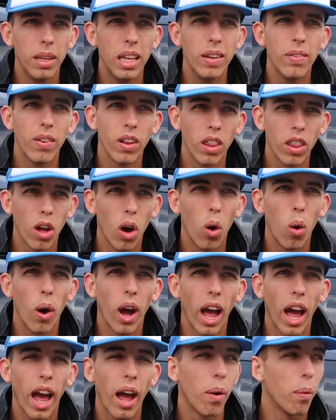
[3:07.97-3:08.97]
even though
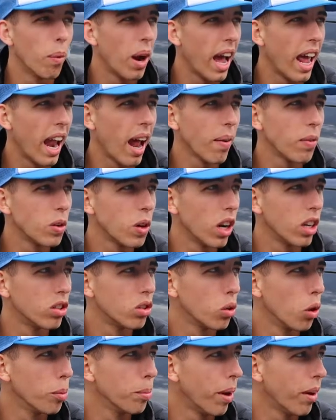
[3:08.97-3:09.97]
right after I
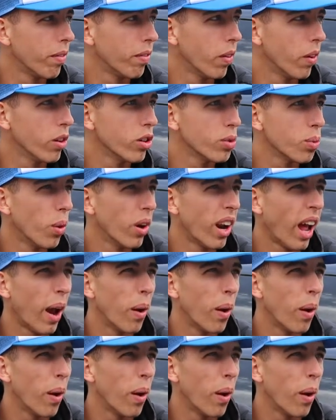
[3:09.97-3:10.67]
sold my first one,